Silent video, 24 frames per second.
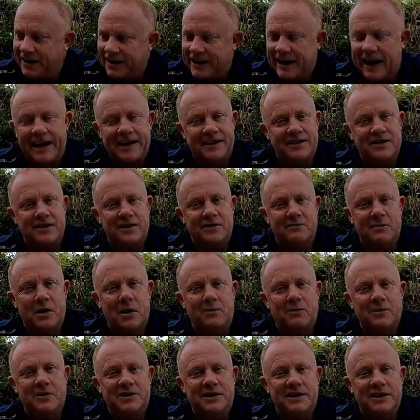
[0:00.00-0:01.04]
case at the
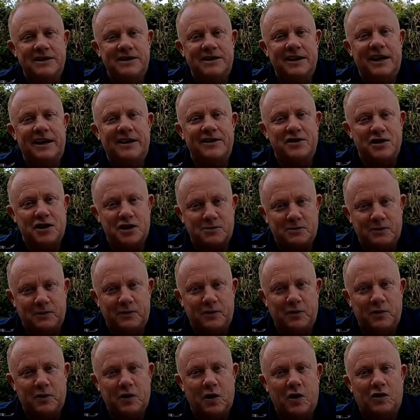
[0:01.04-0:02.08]
moment is that just
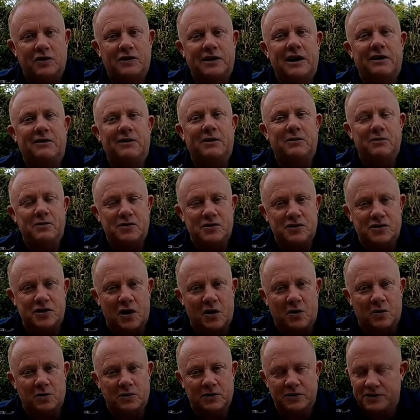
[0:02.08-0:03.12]
before lockdown it was
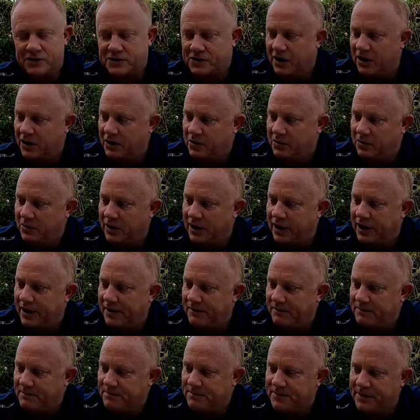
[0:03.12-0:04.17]
sold. So
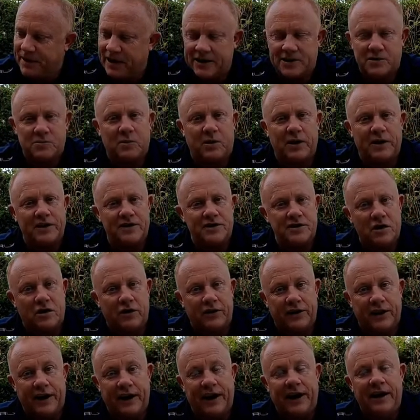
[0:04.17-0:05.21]
that's why it's
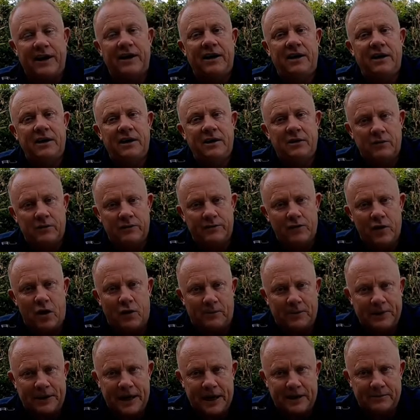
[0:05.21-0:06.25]
not there. We've
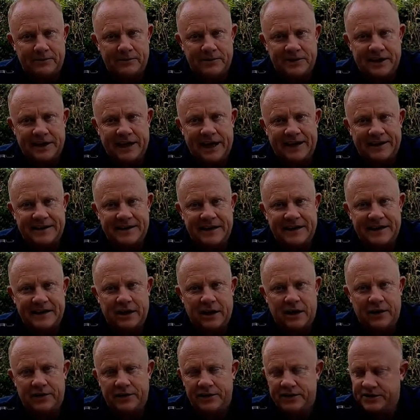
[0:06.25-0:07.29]
not been able to get any
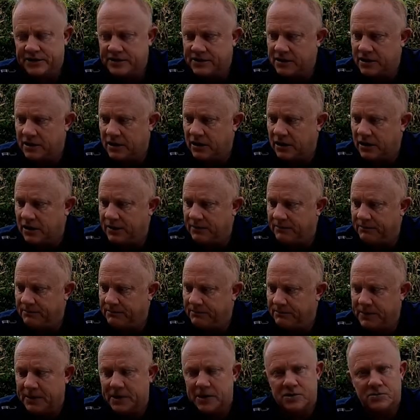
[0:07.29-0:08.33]
others
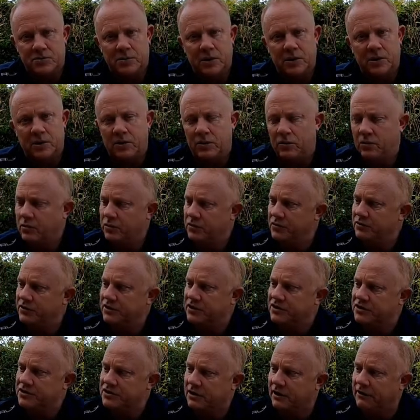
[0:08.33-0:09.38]
because we're not
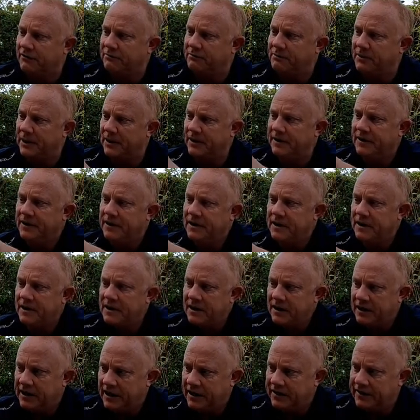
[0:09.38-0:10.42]
ordering stuff, but
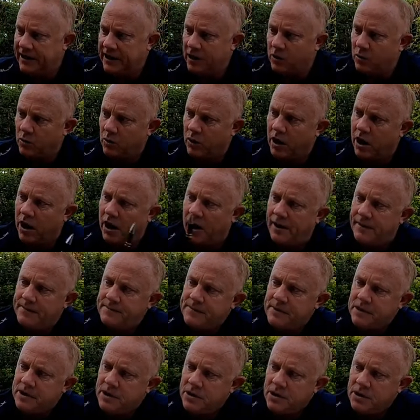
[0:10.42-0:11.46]
here they all are.
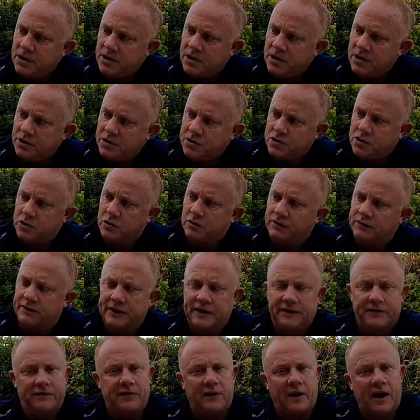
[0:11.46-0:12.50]
Tor
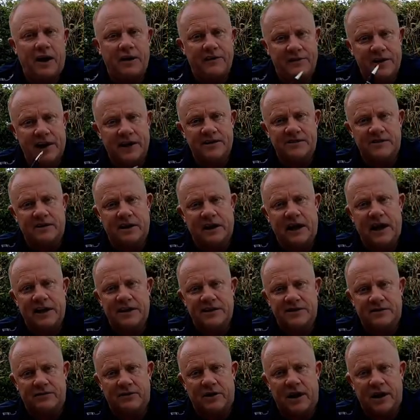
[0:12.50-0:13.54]
V5, that's the
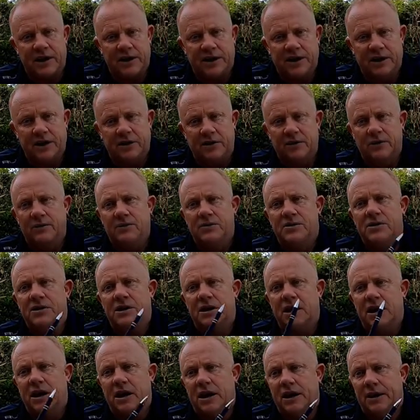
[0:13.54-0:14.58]
laser I use.